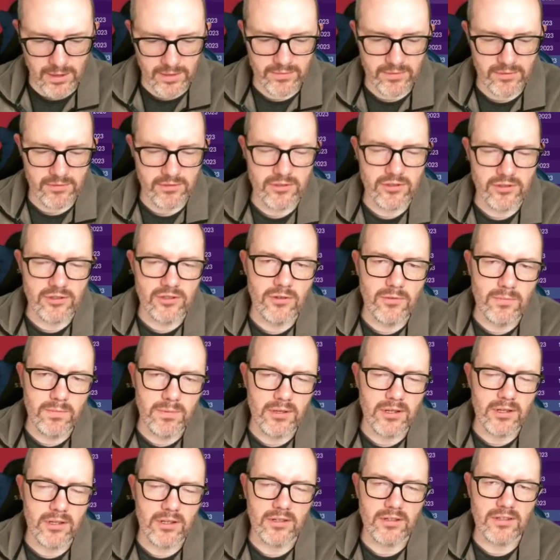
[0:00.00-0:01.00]
after a
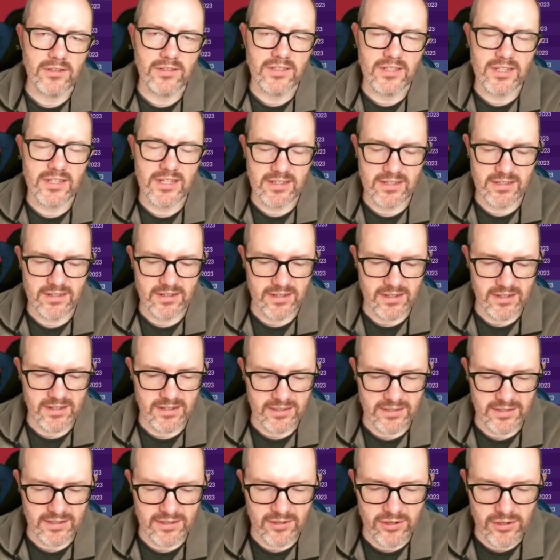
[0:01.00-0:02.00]
super long season,
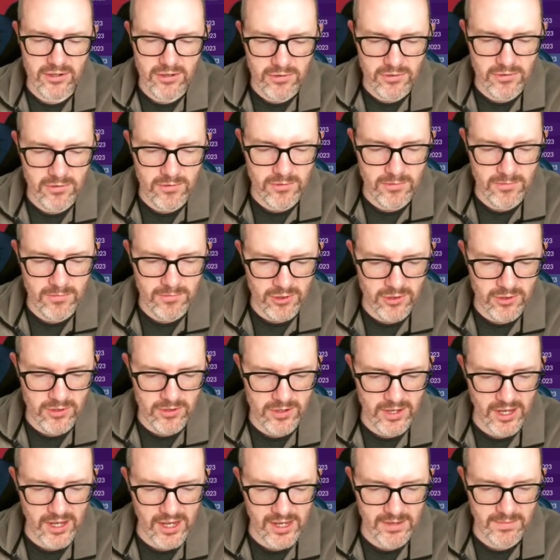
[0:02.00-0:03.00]
there's two
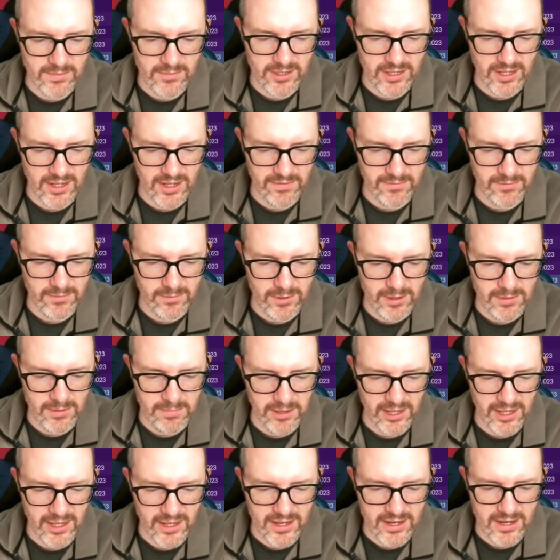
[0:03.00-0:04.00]
more games left. We
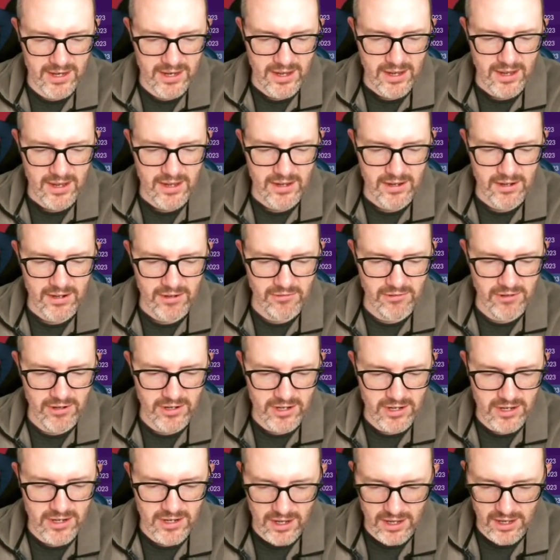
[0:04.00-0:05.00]
play
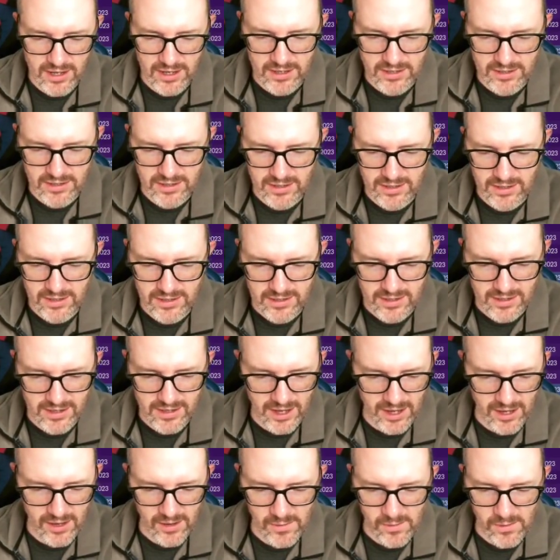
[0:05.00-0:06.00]
Granada
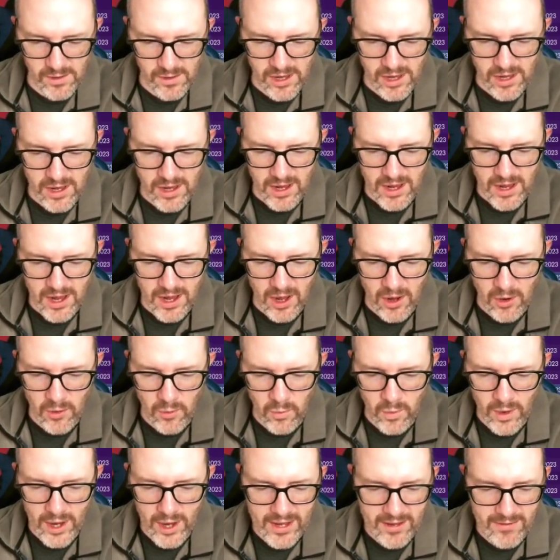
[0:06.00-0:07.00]
now.
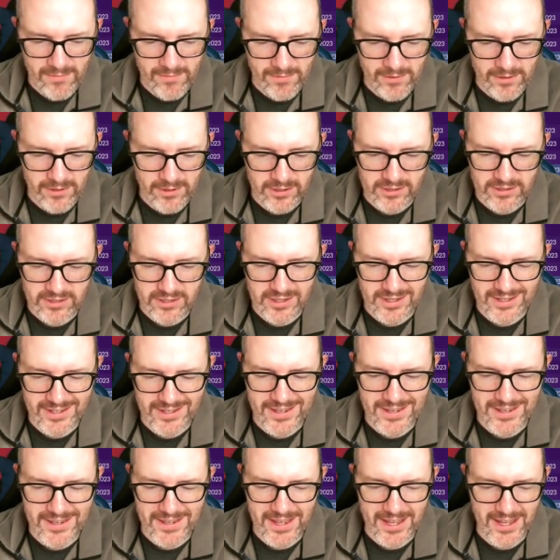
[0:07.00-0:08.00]
Away first
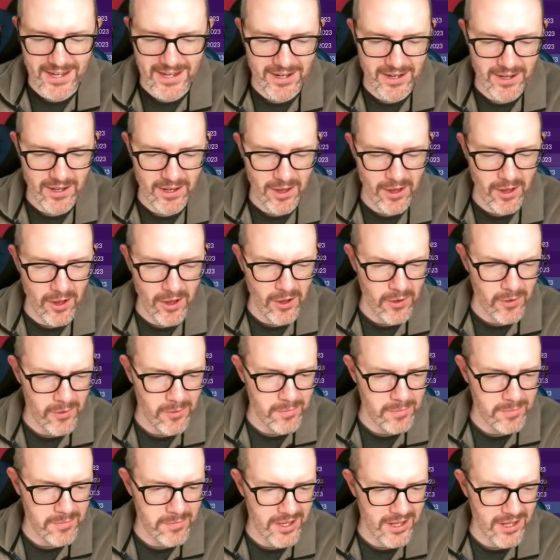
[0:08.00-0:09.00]
and then
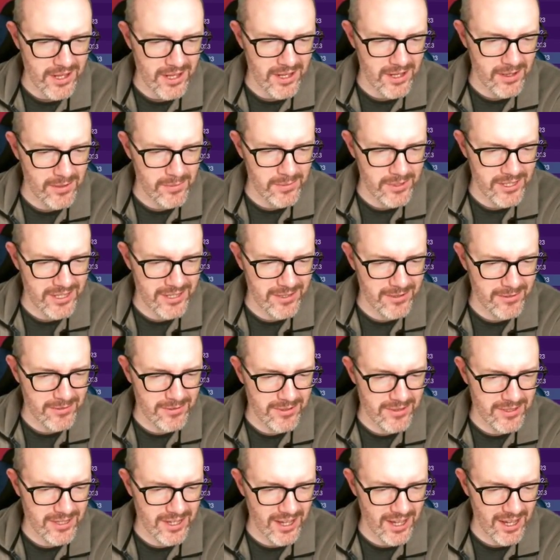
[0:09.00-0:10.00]
home. Are we
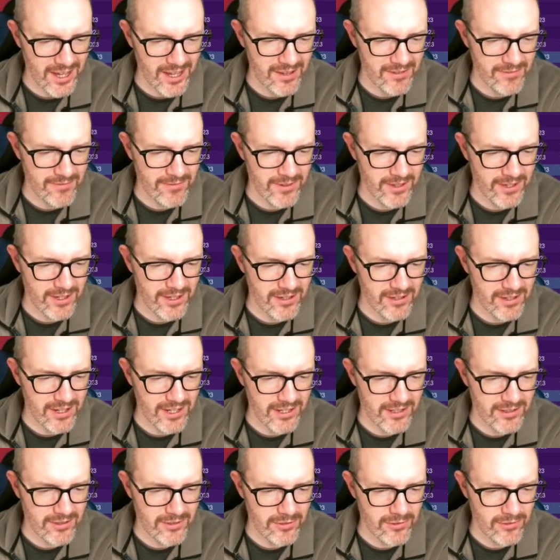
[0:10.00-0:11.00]
going to have our
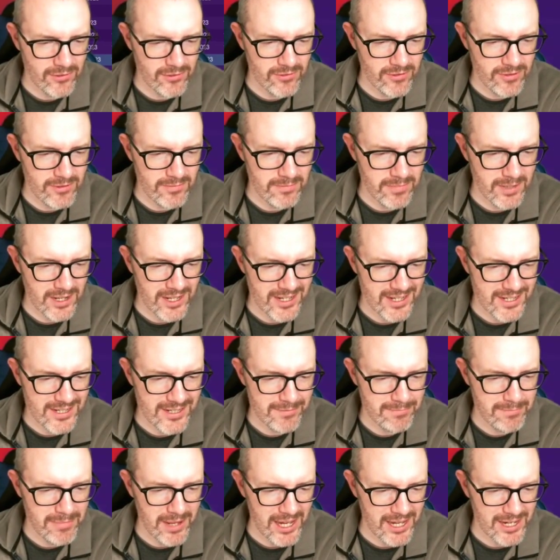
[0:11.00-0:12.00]
Andorran
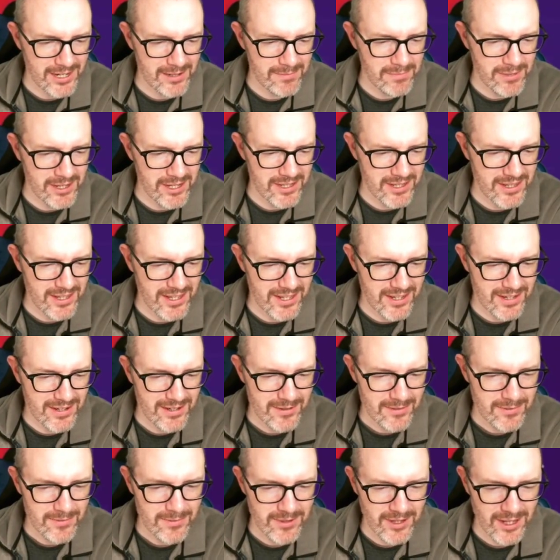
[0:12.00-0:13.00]
players back by then?
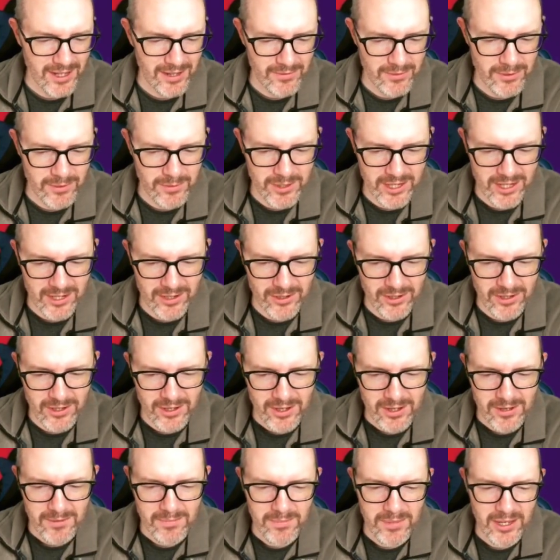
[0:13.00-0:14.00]
We'll have a quick look.
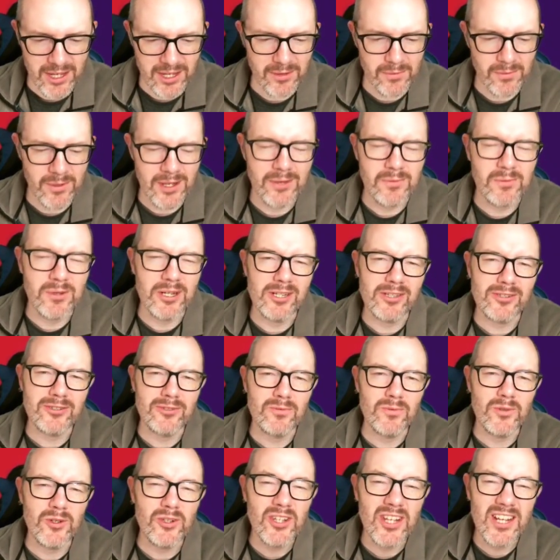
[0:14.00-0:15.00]
By the way, we
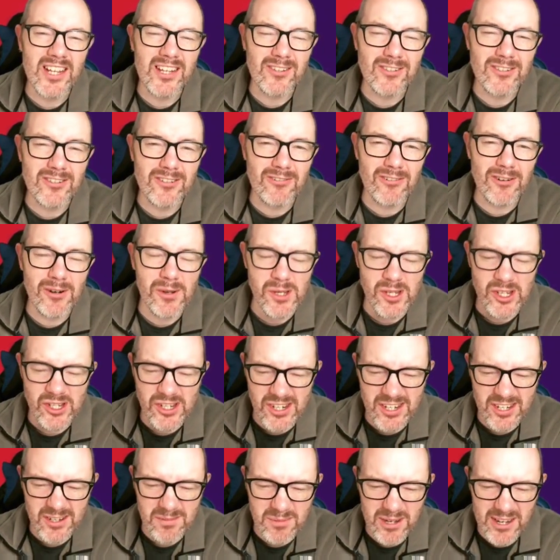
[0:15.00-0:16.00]
lost 1-0 to
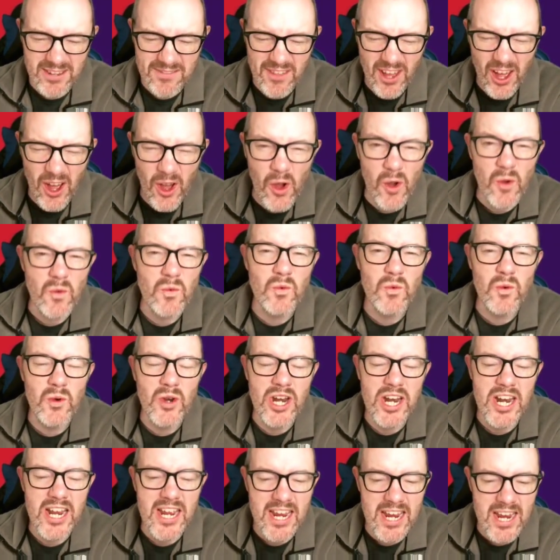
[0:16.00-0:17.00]
Croatia. Can you believe that?
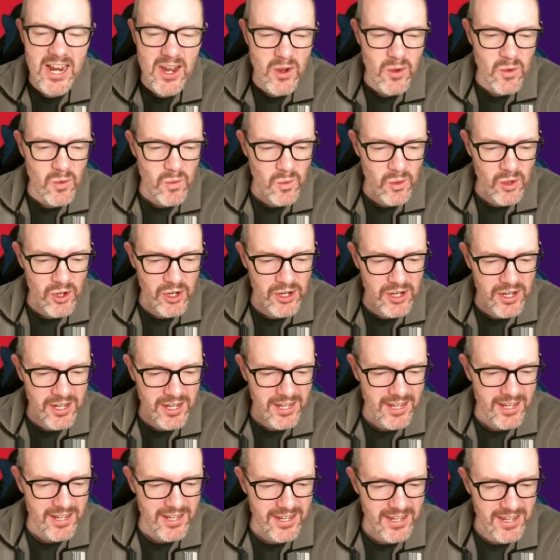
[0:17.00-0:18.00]
Only 1-0.
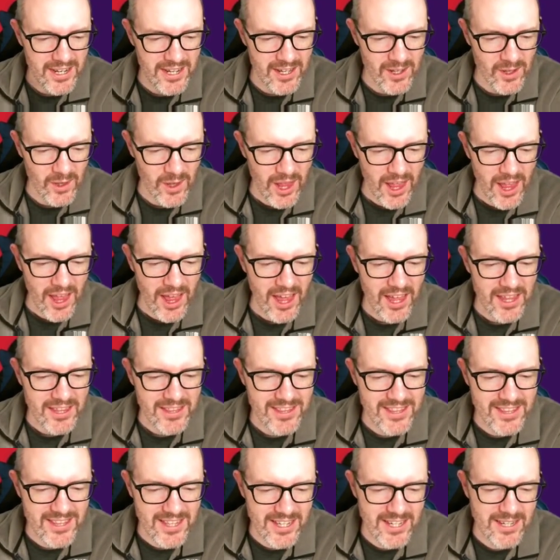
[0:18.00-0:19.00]
I
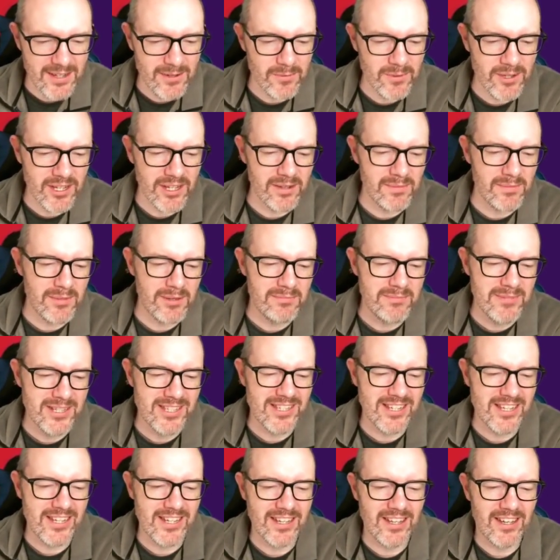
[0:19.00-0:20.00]
think we're going to be
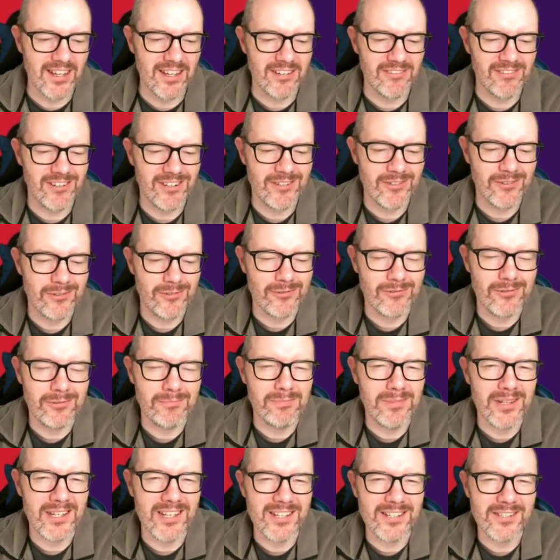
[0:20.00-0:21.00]
missing our
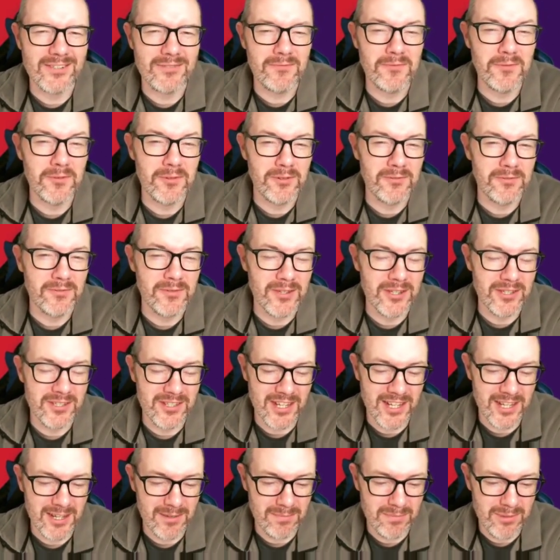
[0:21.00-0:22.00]
Andorran players for the
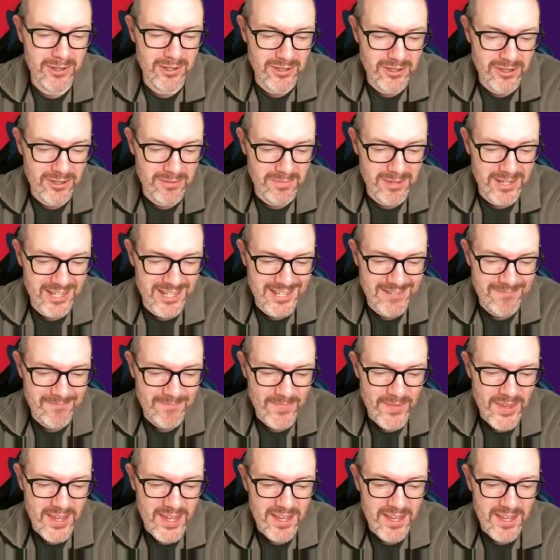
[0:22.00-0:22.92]
first leg, possibly.